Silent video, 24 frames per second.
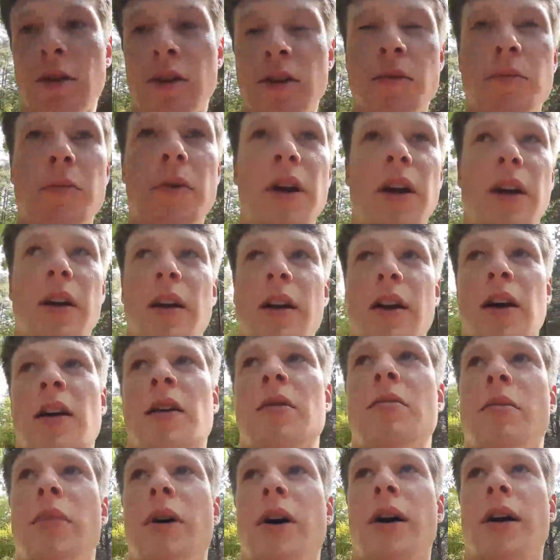so to speak,
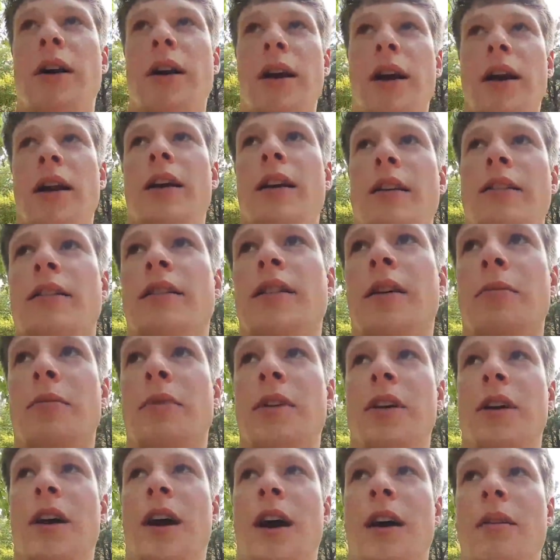but it is
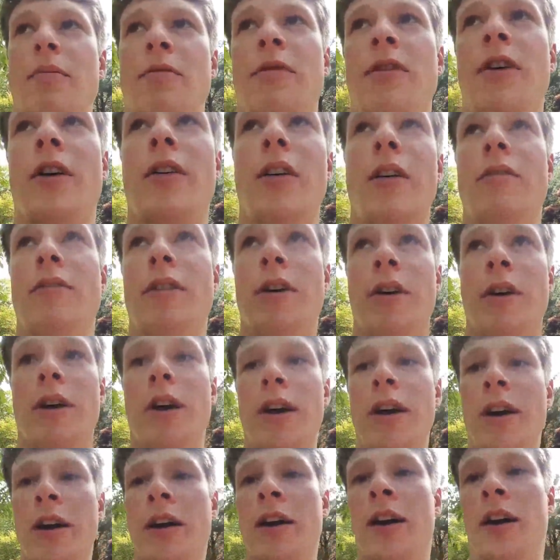something I'm very,
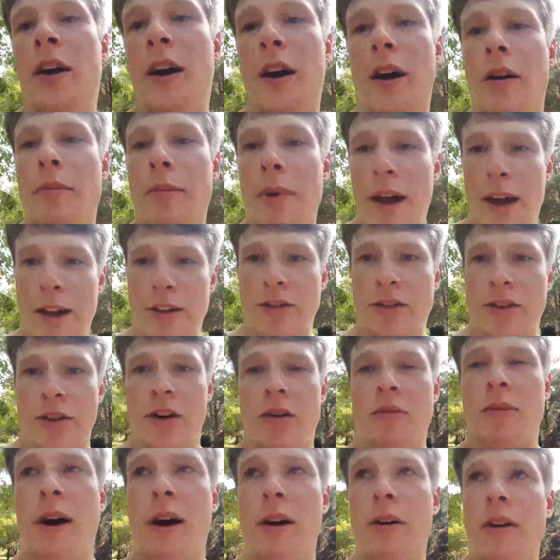very
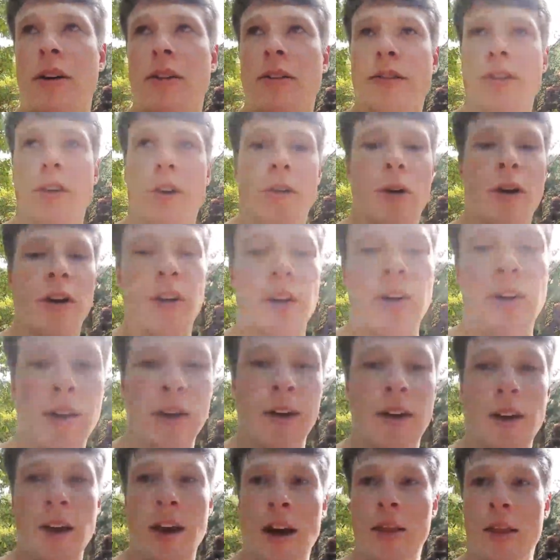passionate about. And so
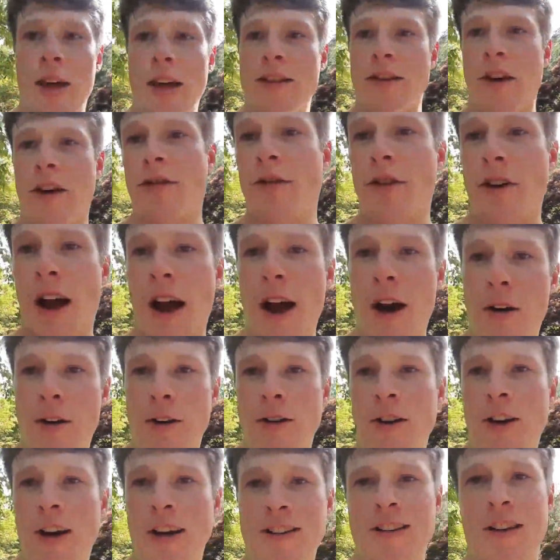that's all for now.
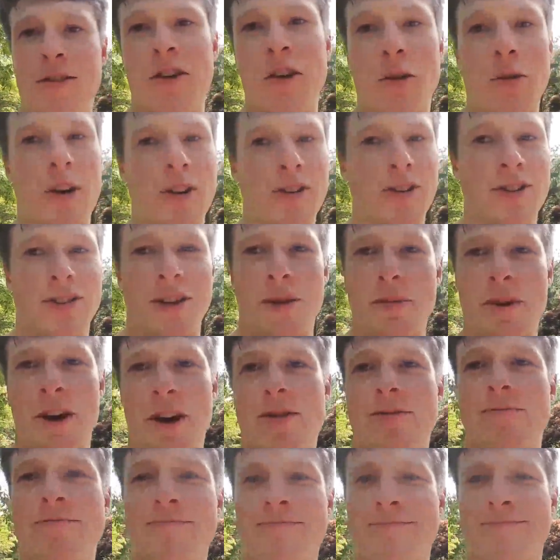If you guys have any questions, let me
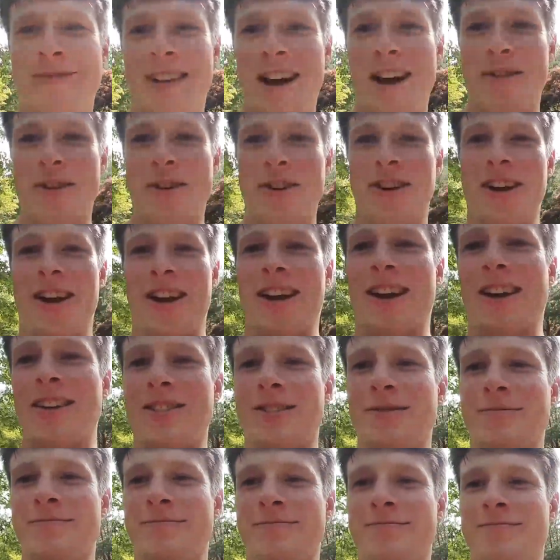know. Have a good day,
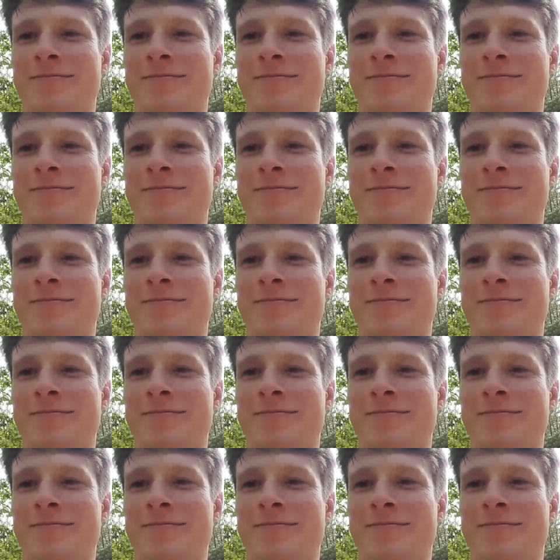guys.